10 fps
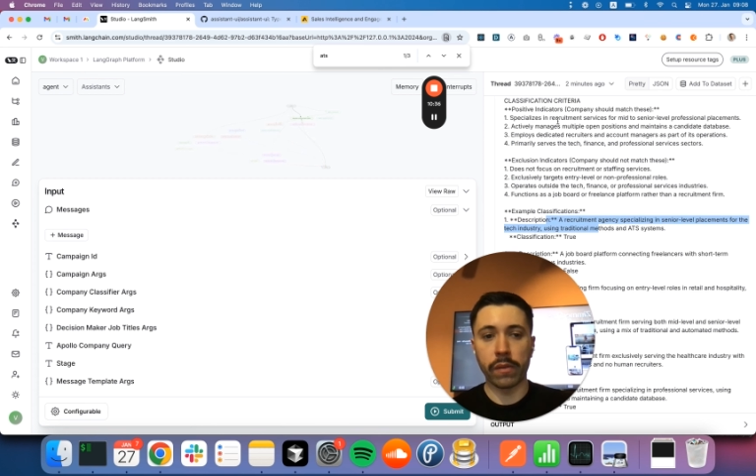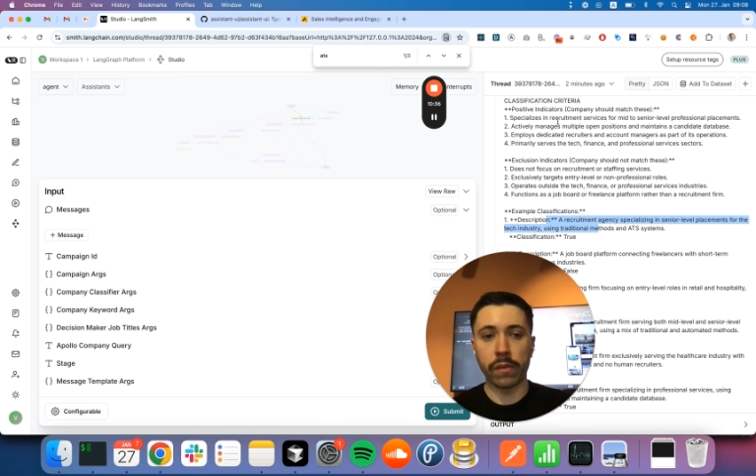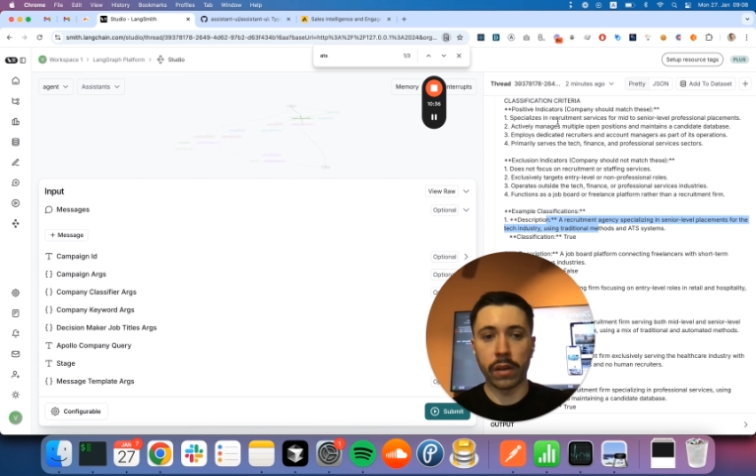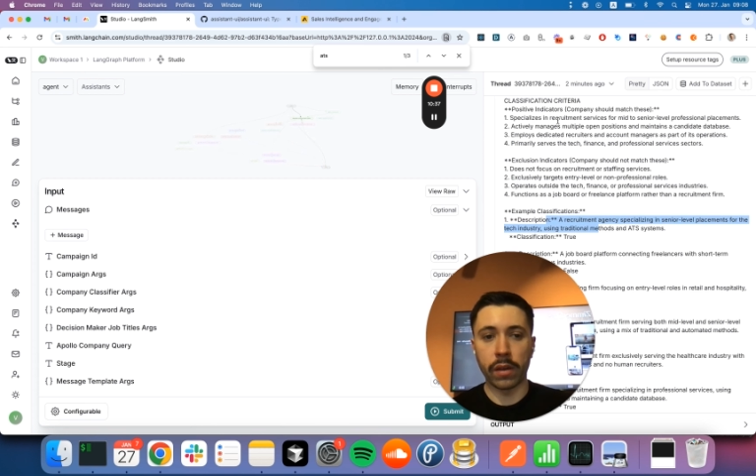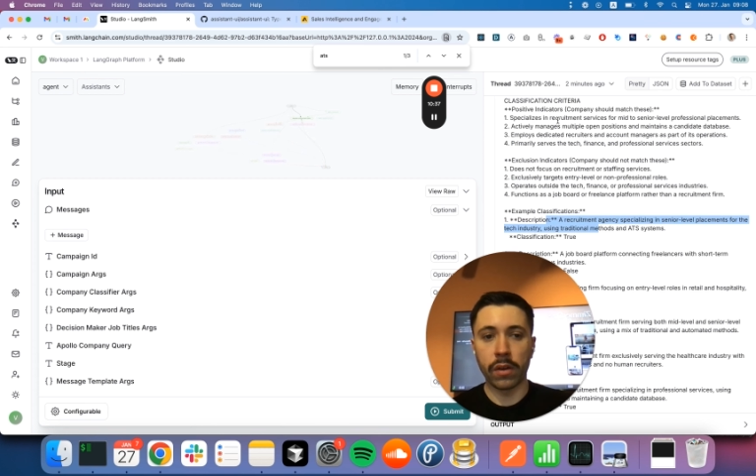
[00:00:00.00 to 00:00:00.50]

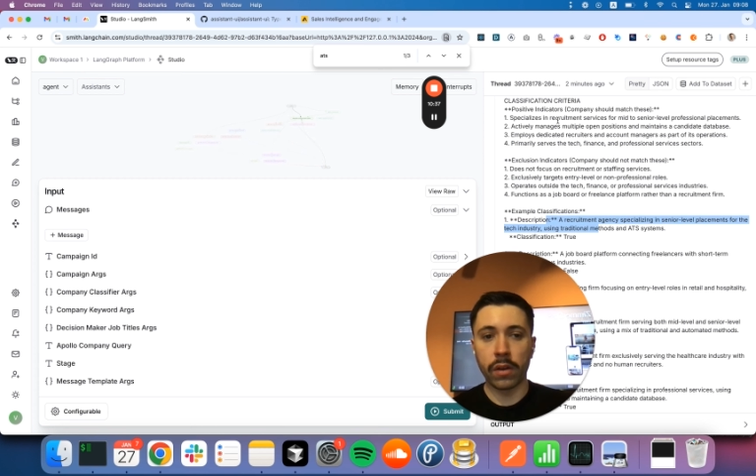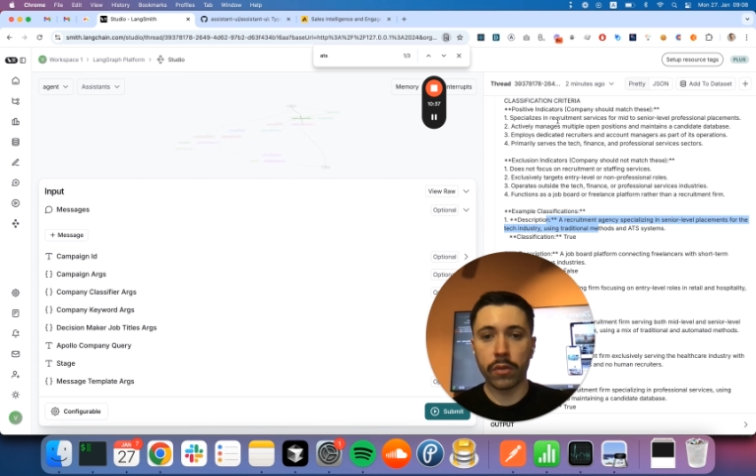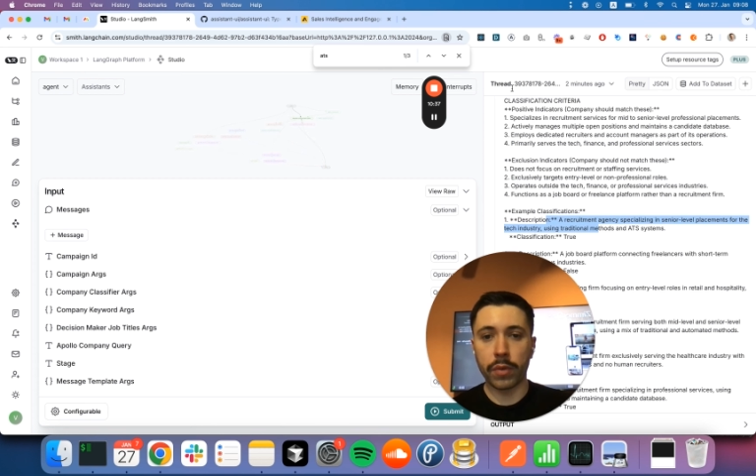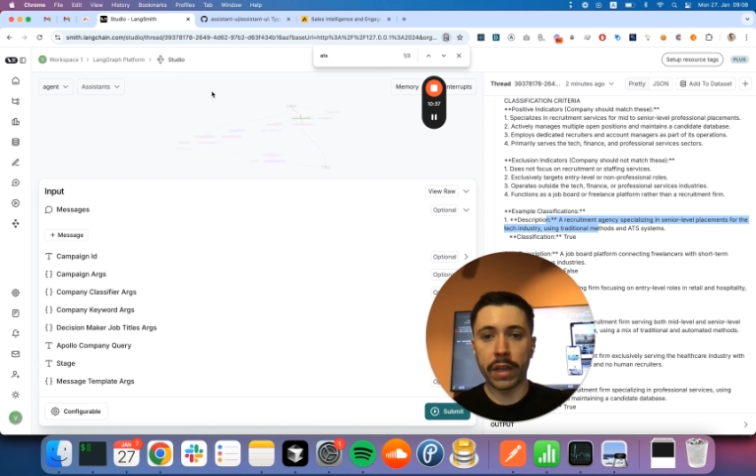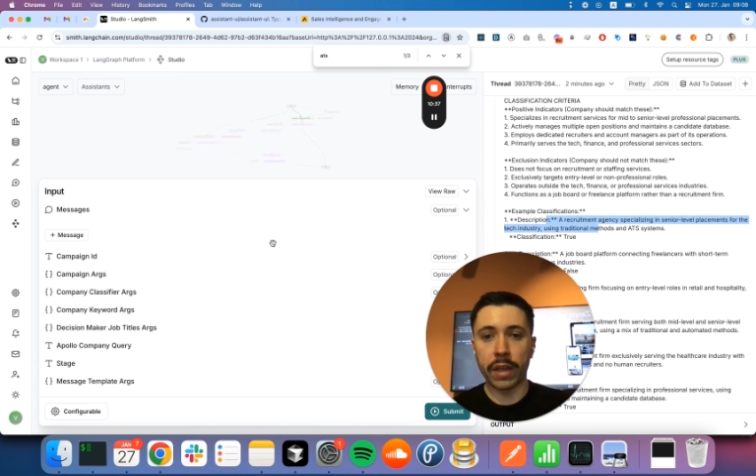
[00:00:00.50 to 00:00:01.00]
we
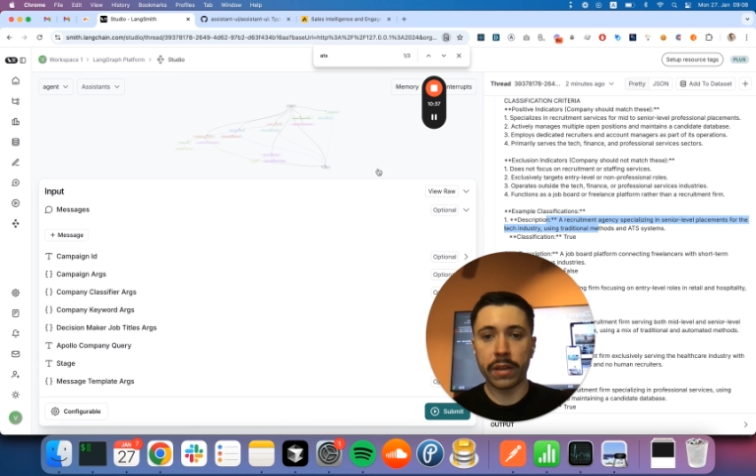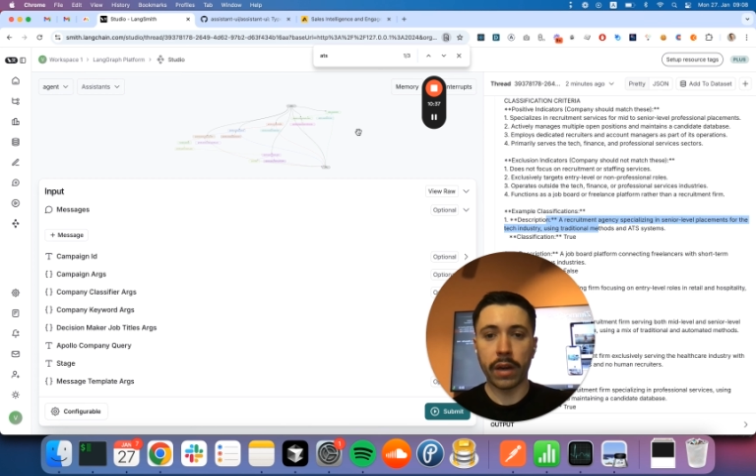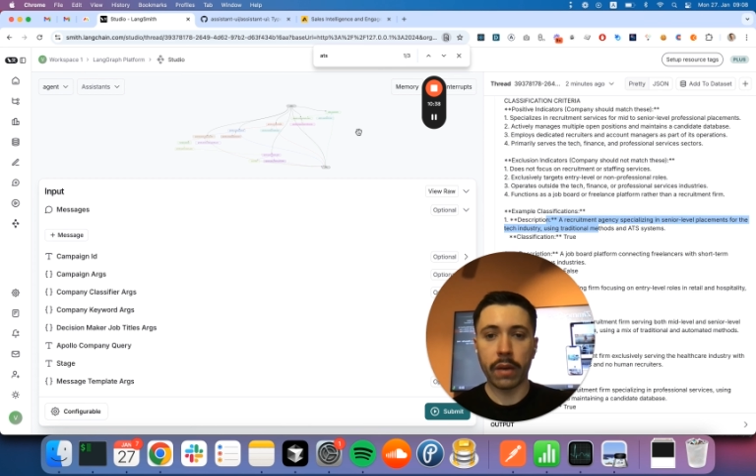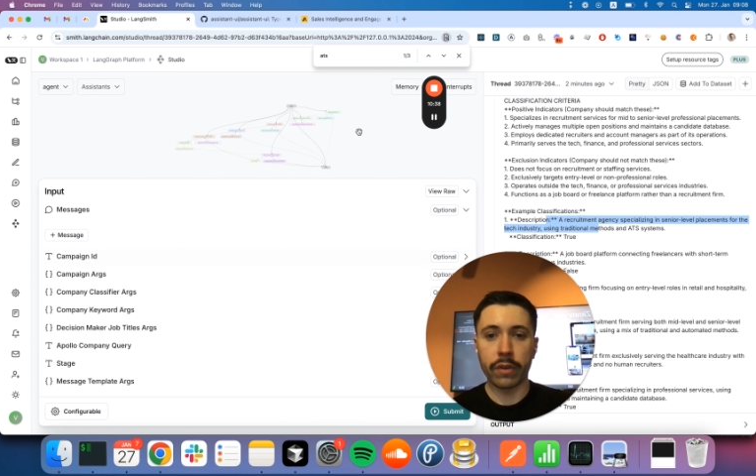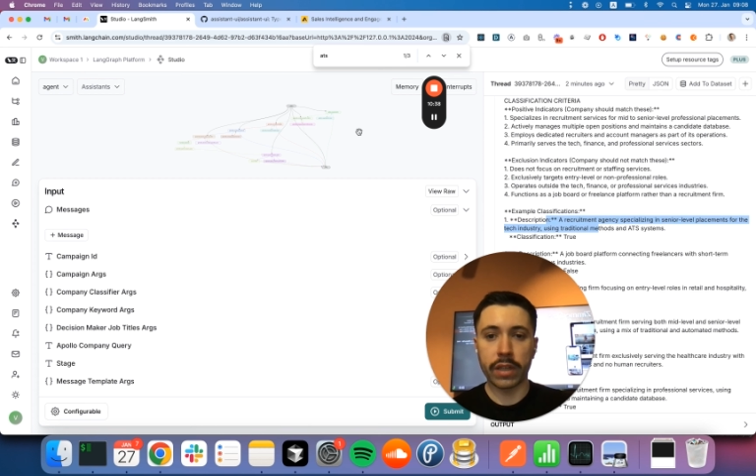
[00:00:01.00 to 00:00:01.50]
create here
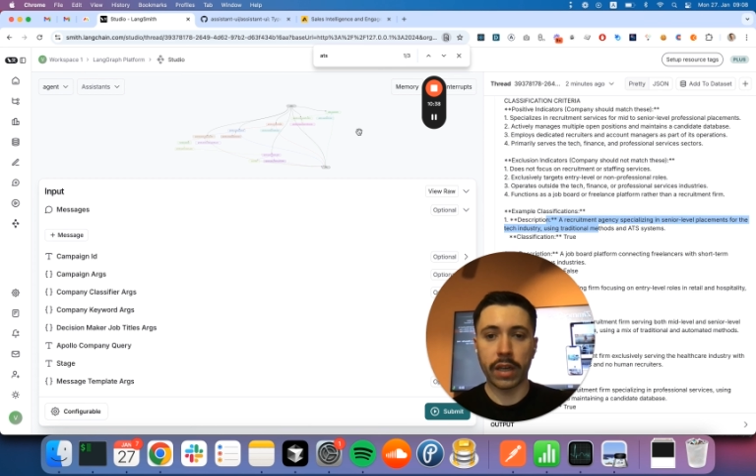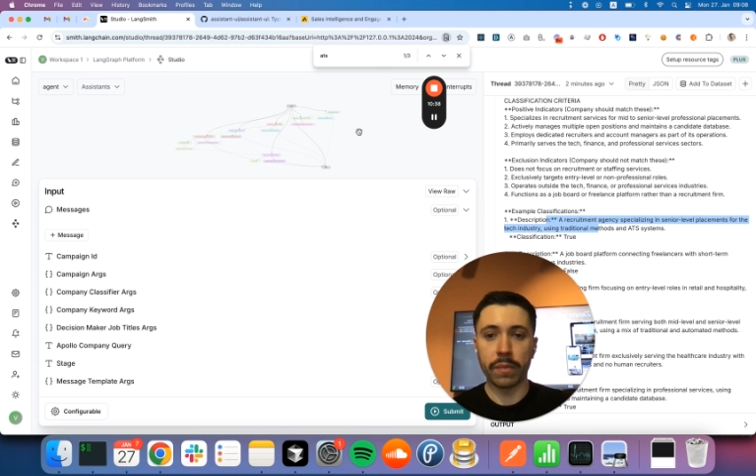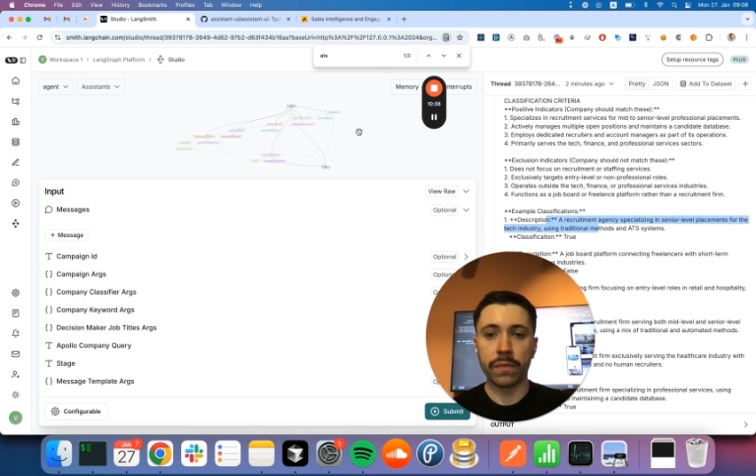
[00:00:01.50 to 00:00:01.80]
every time.